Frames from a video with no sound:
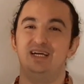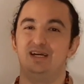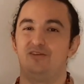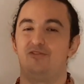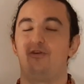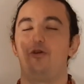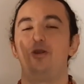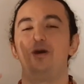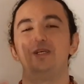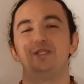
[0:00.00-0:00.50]

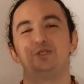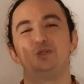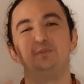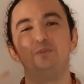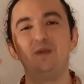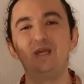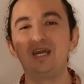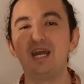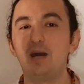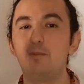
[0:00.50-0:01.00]
for us to
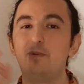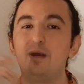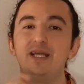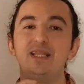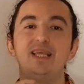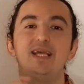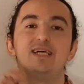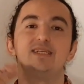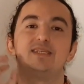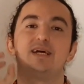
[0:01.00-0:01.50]
pick up
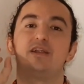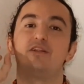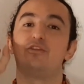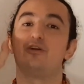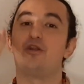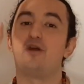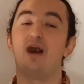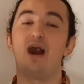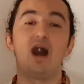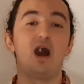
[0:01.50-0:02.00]
ideas that are
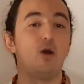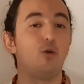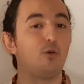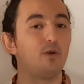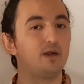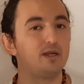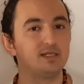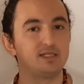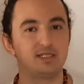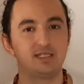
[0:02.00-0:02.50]
not
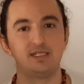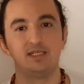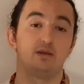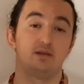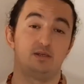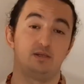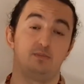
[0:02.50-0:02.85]
ours.